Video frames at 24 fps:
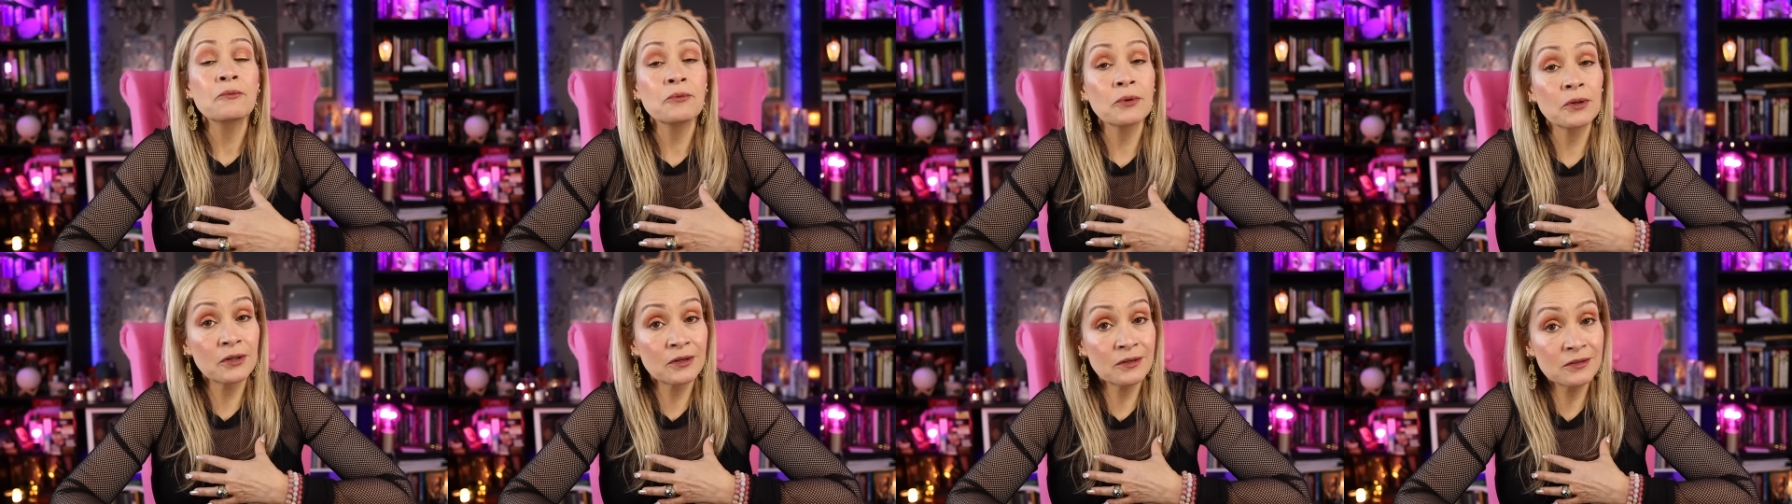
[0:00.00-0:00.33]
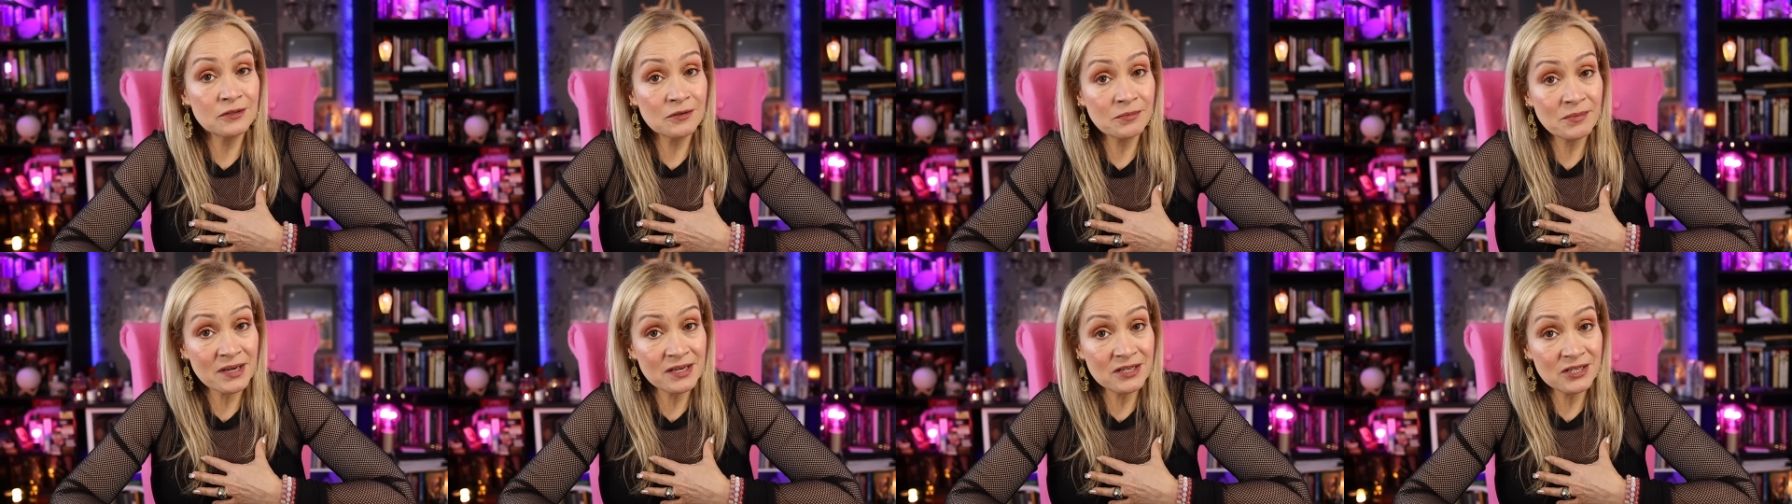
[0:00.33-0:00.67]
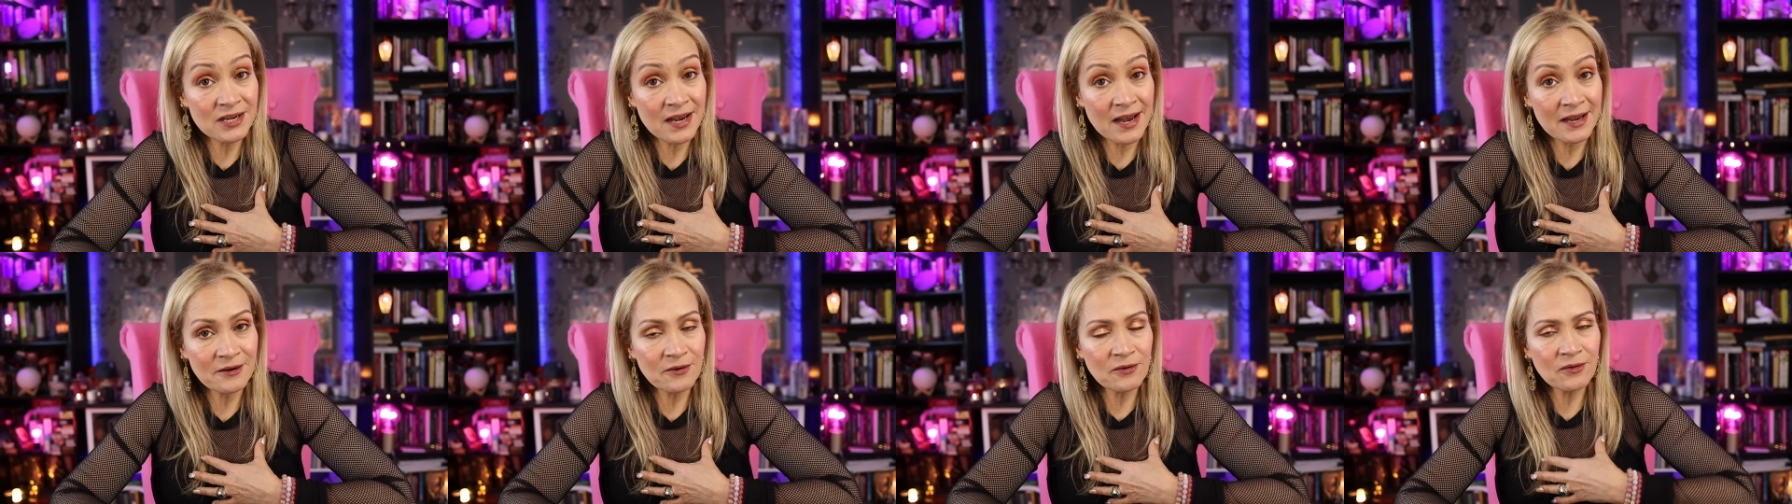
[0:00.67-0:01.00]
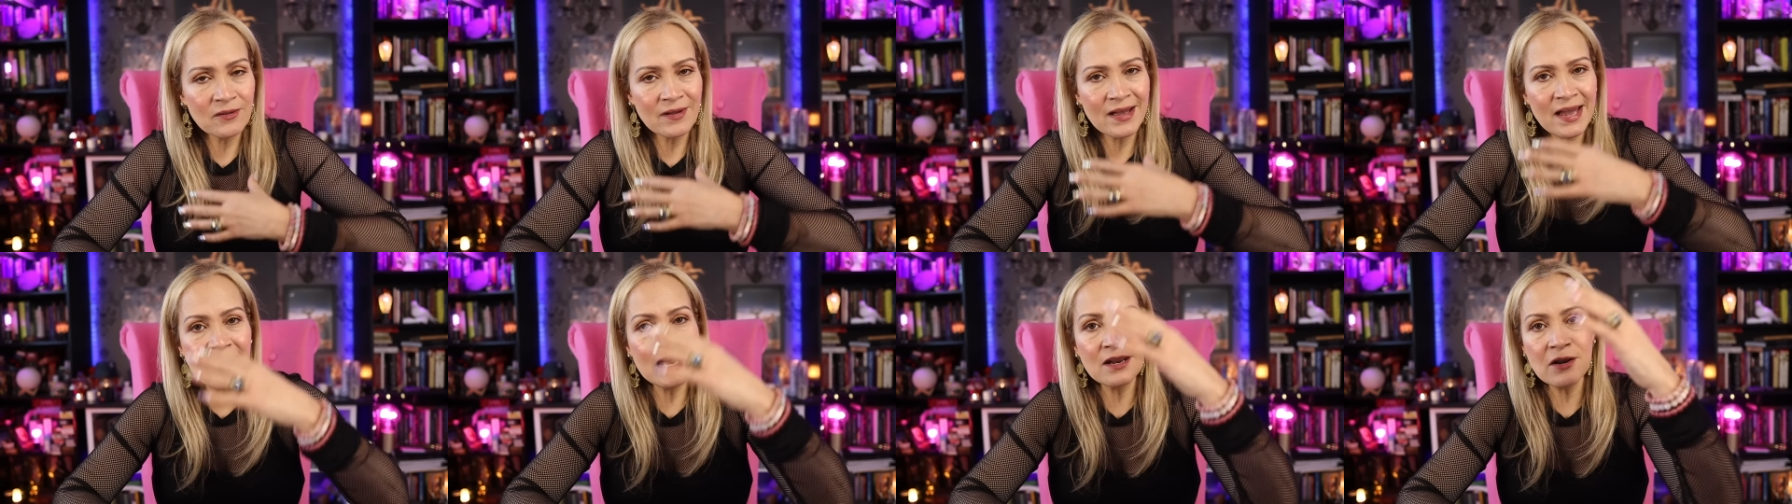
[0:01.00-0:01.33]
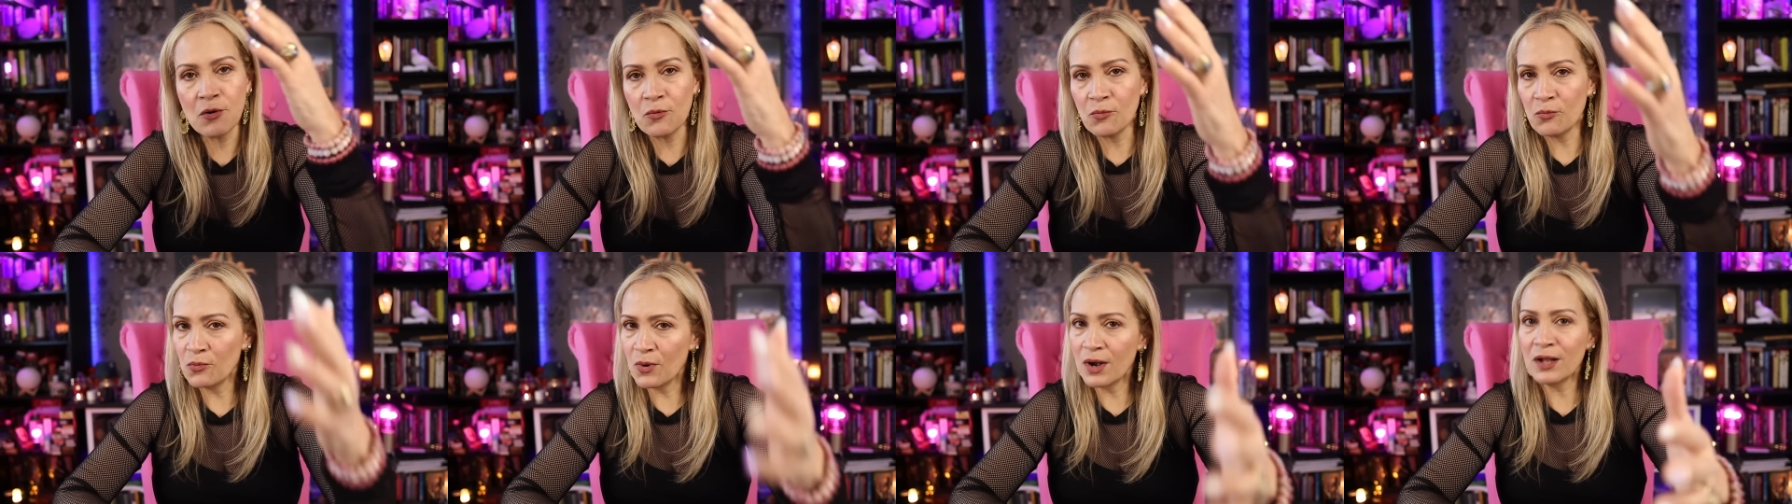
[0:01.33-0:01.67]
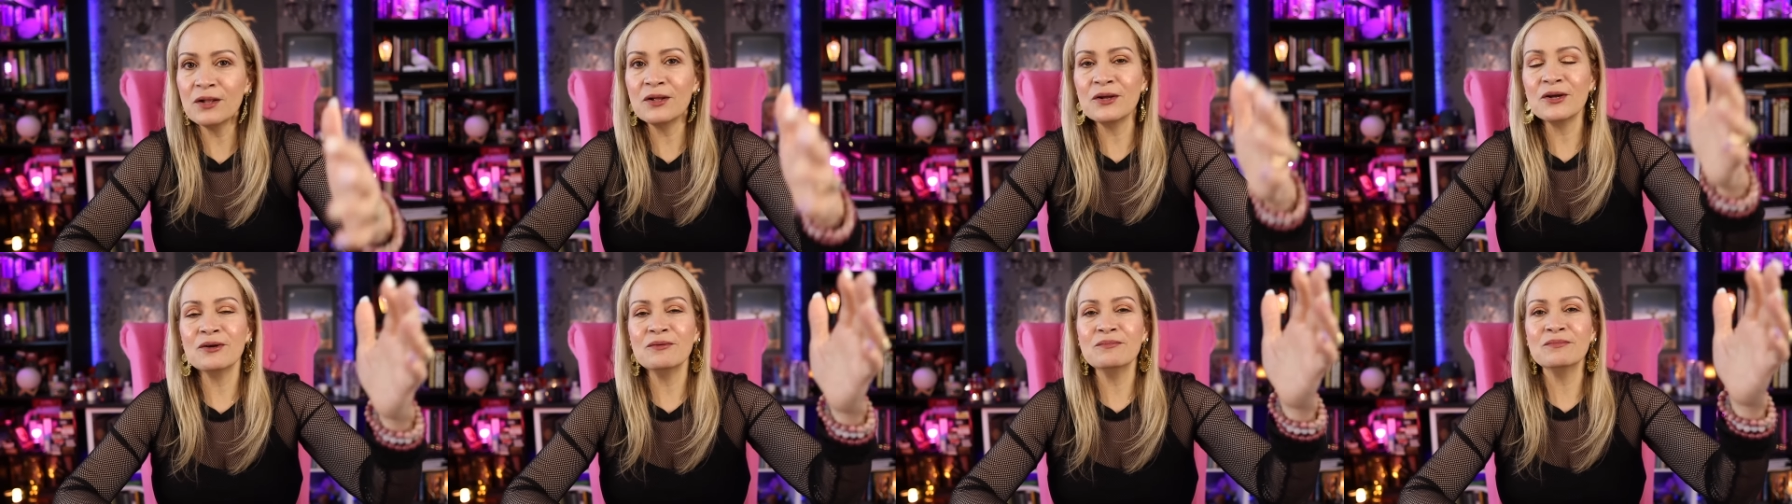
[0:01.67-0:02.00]
Welcome to my channel and
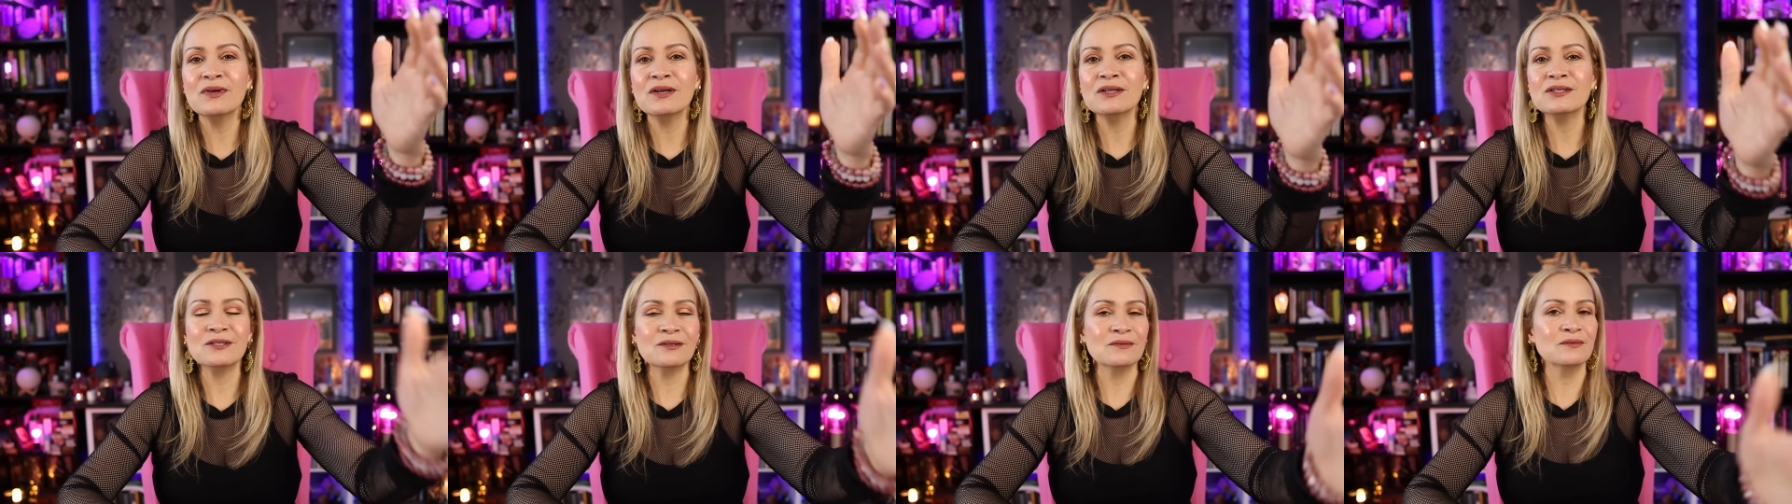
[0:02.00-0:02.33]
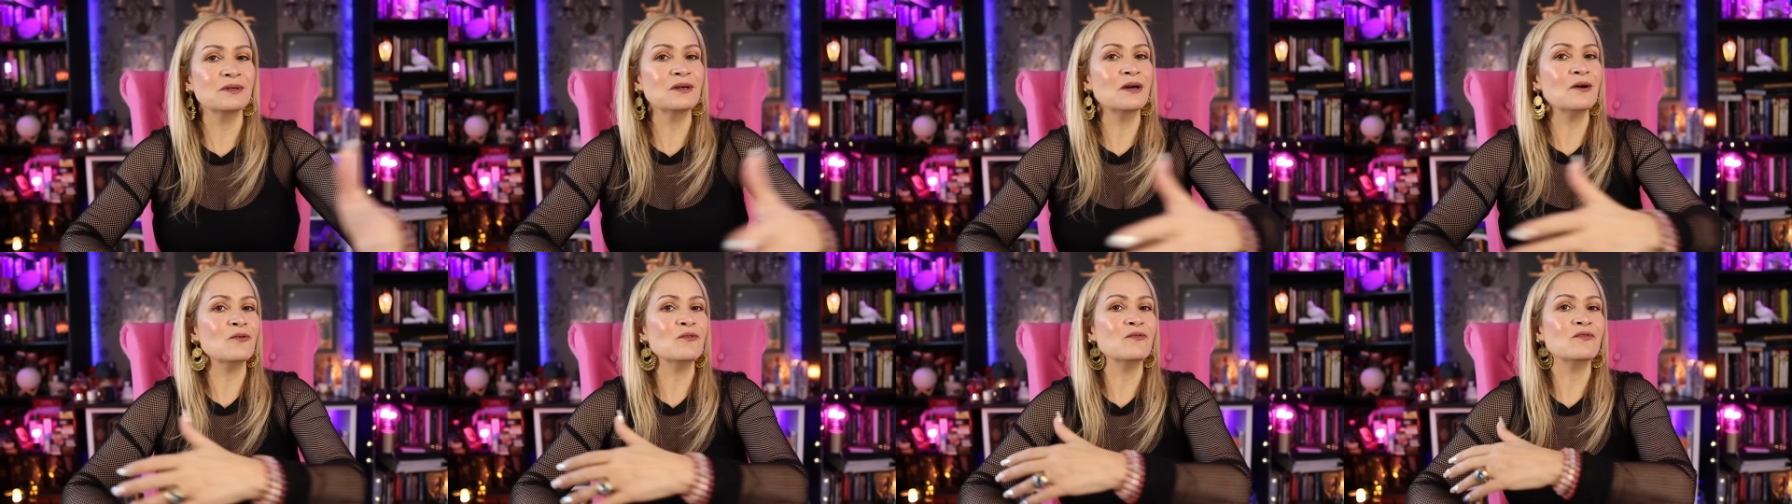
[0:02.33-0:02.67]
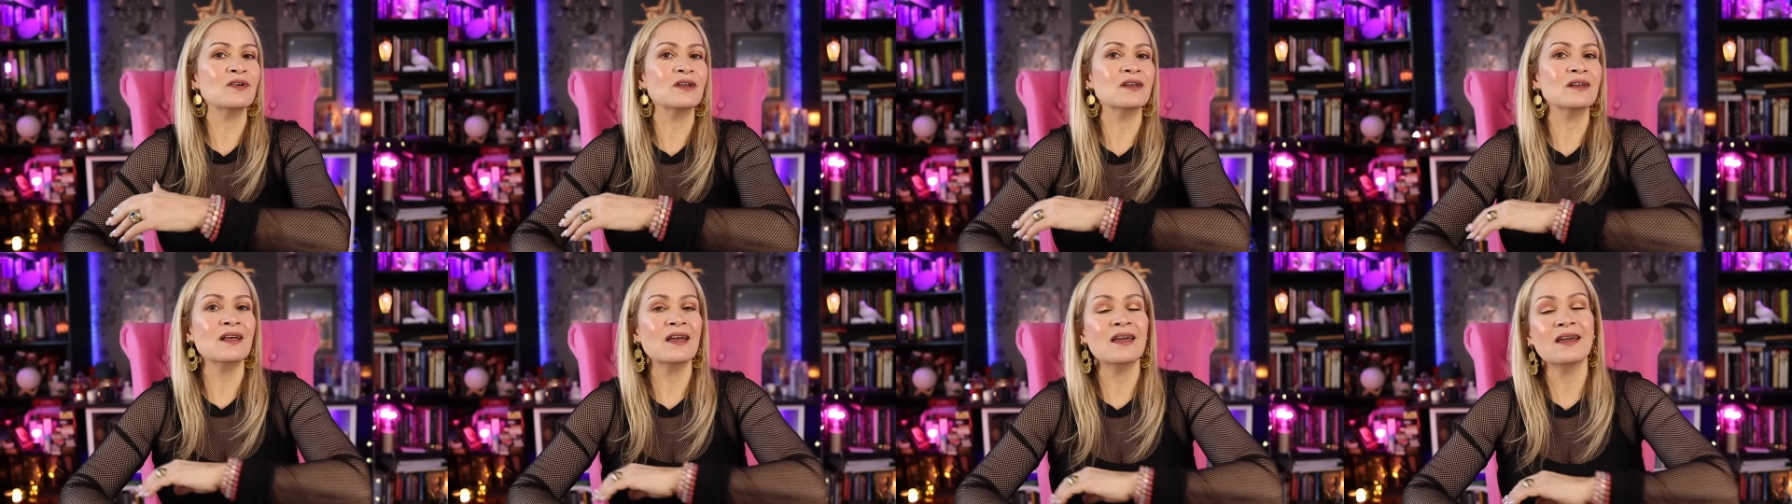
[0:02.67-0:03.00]
welcome to the Coven.